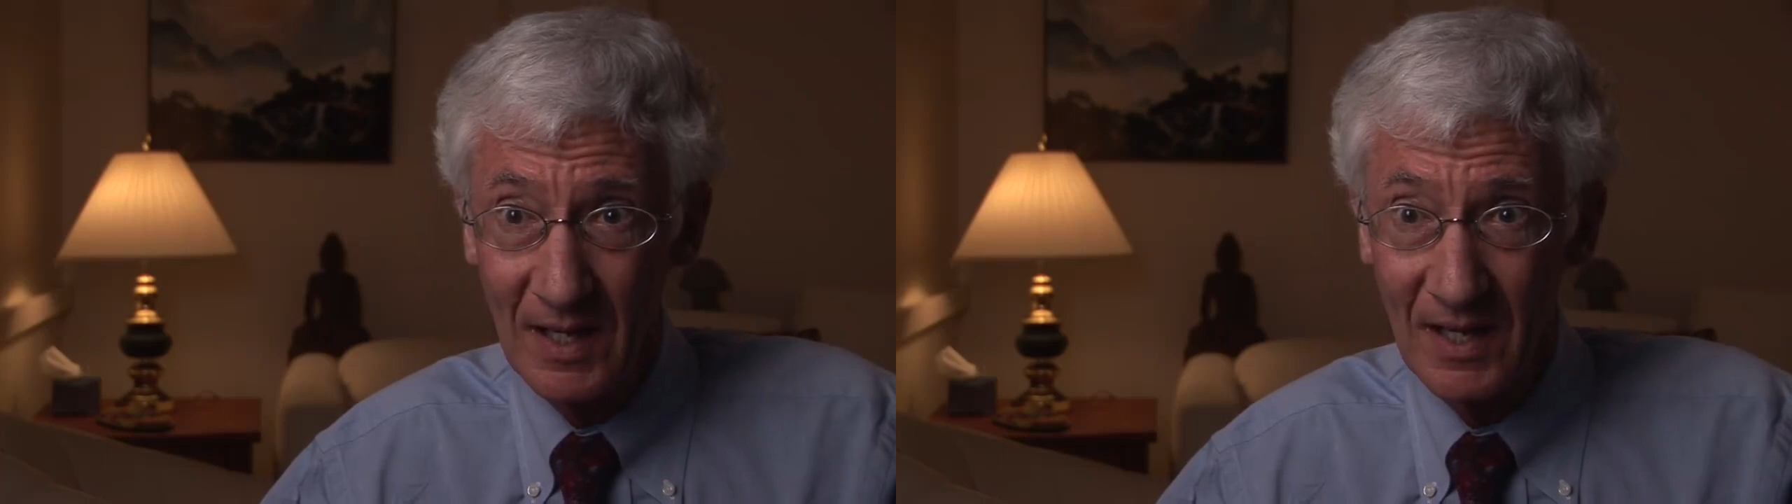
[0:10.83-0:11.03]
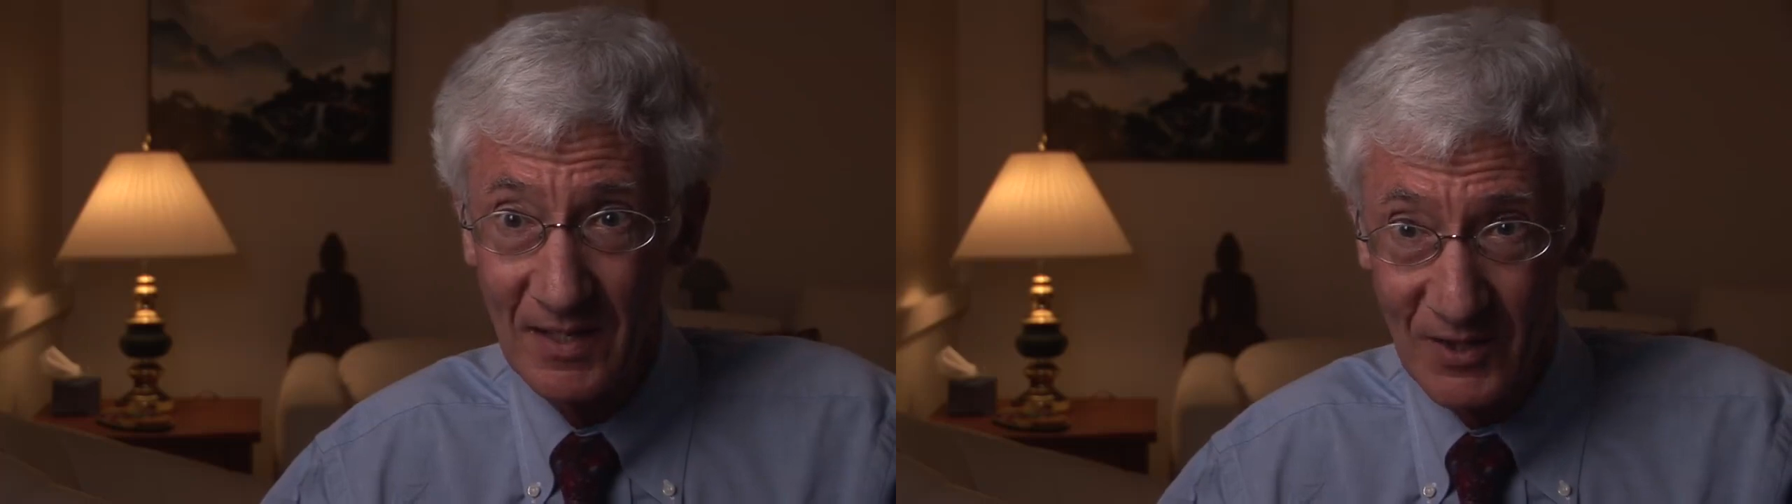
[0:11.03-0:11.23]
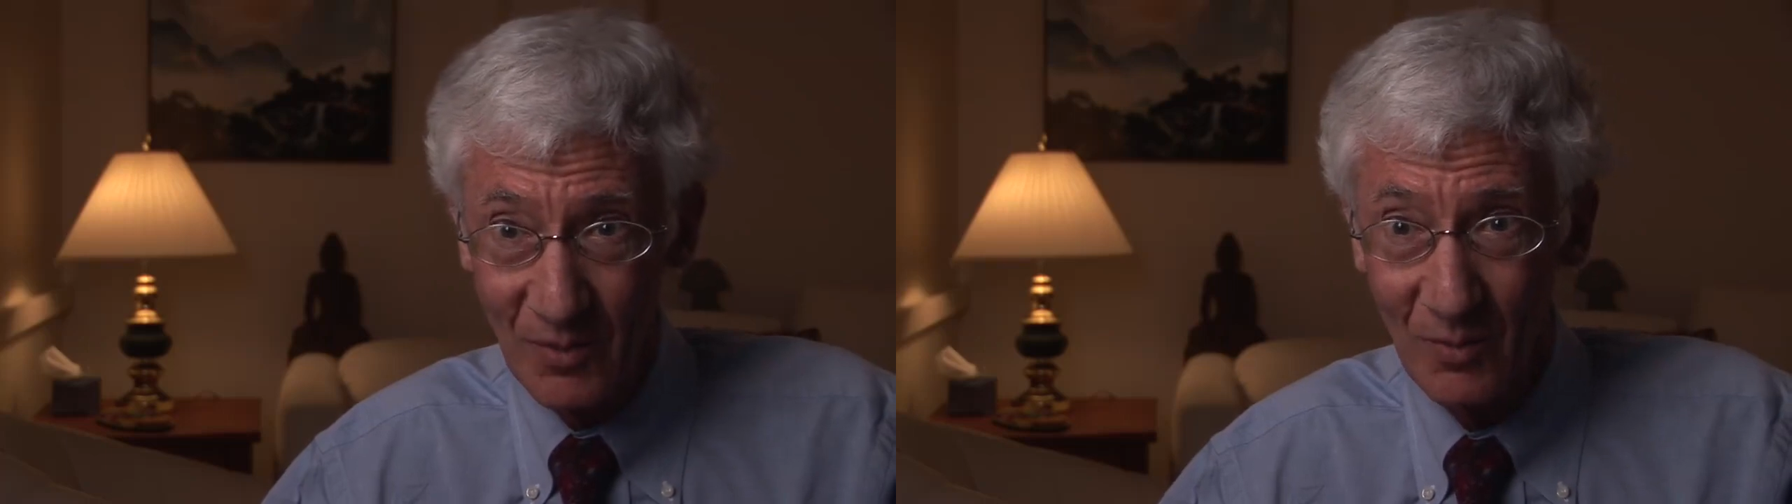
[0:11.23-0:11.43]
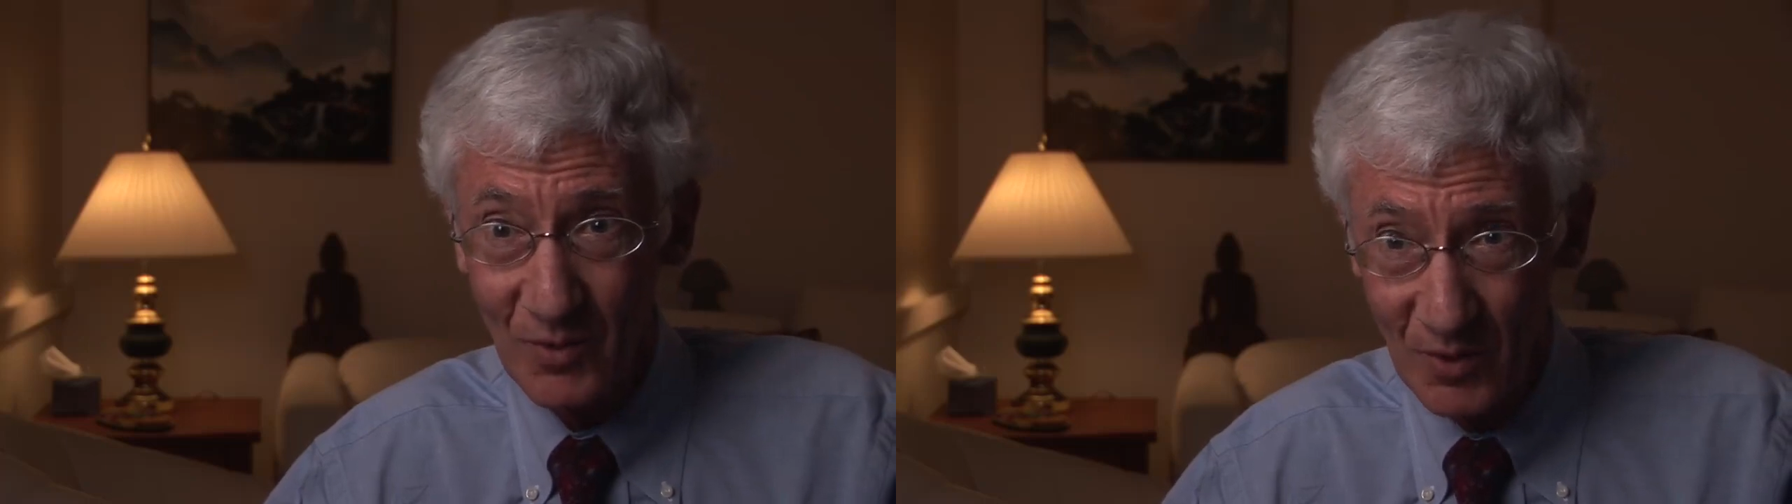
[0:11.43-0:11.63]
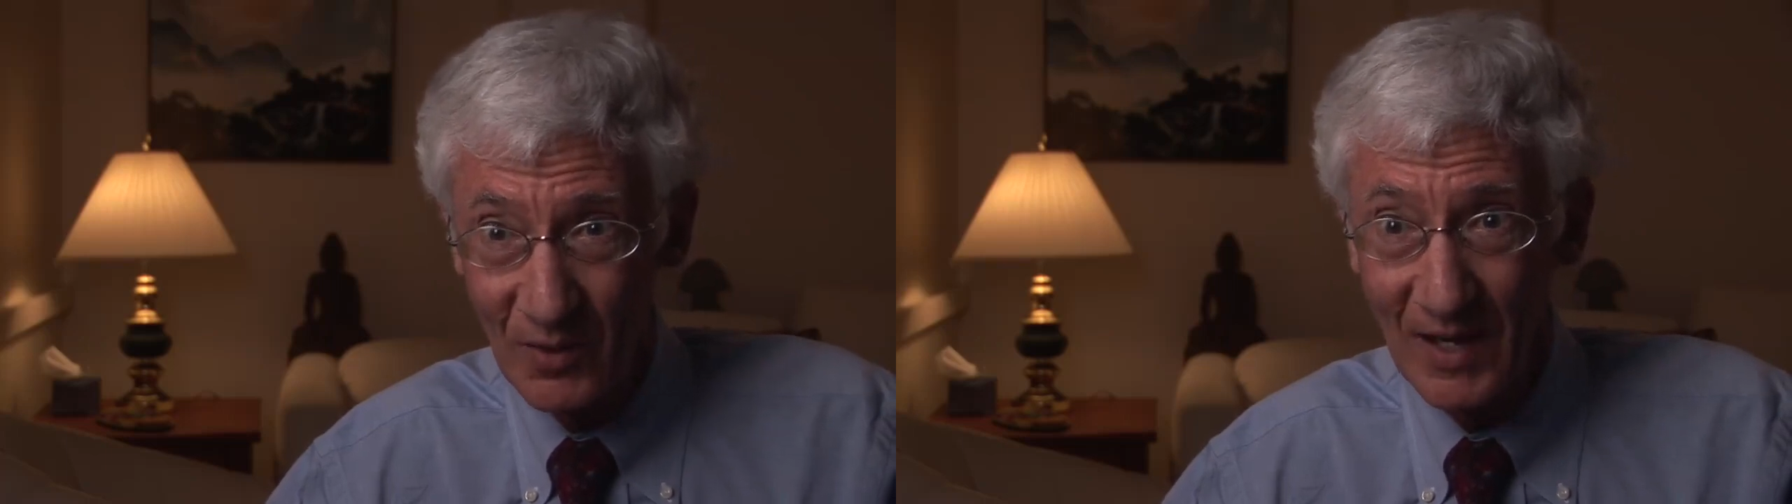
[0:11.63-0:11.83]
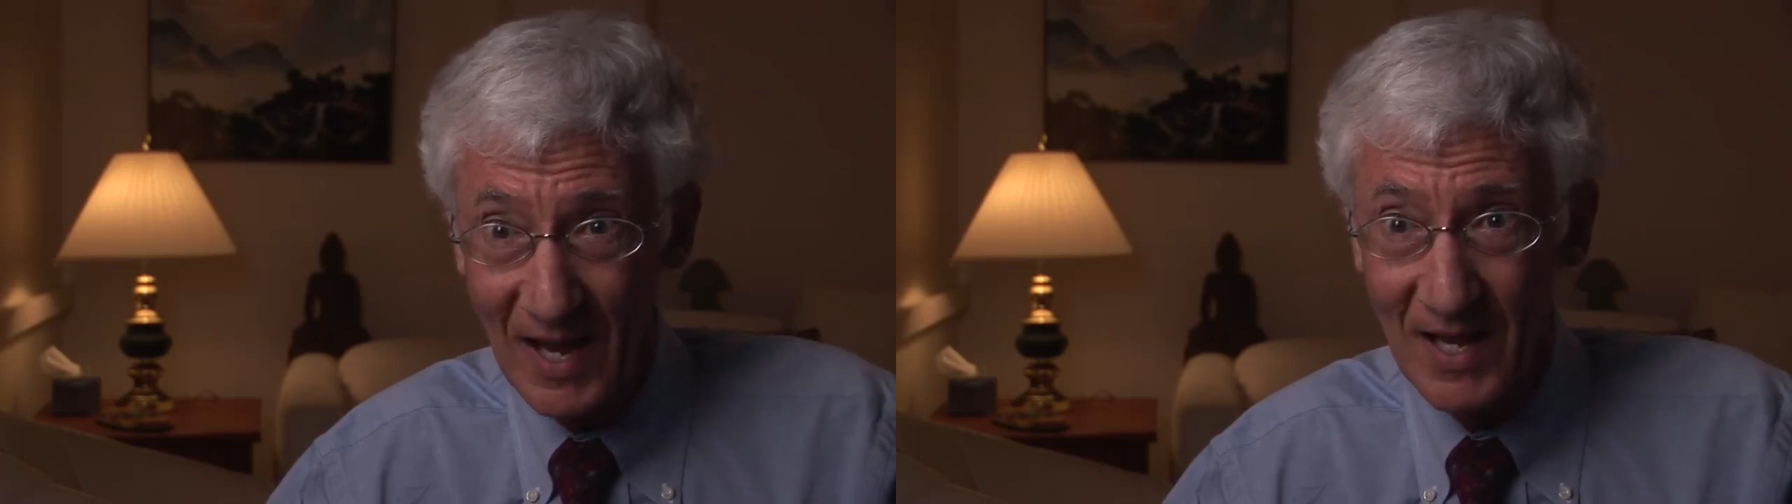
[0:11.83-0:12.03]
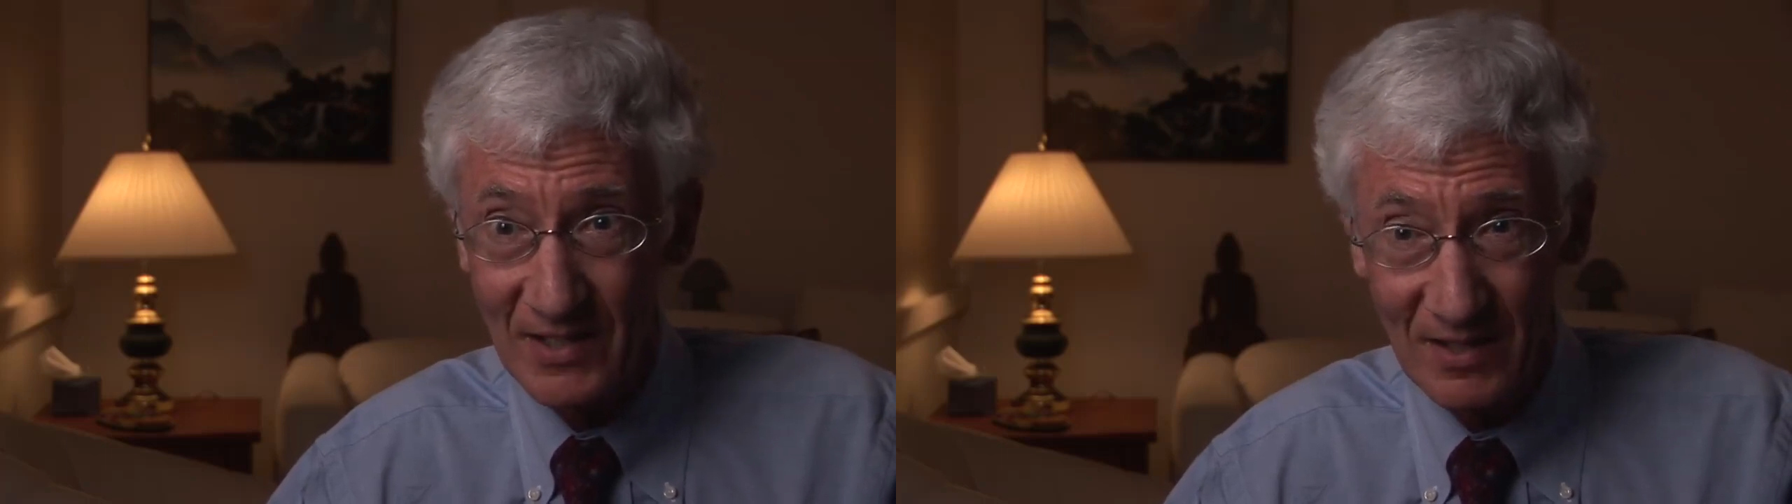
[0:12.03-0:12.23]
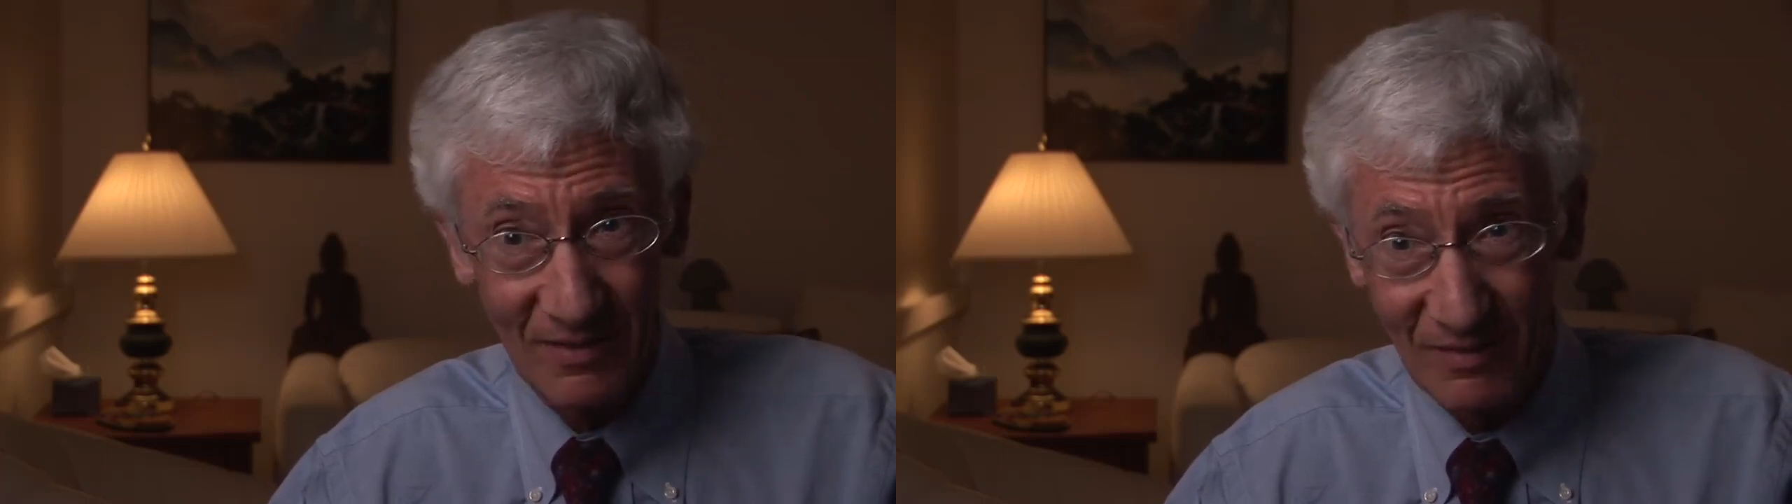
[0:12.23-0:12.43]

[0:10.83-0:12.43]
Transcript: And so you could ask,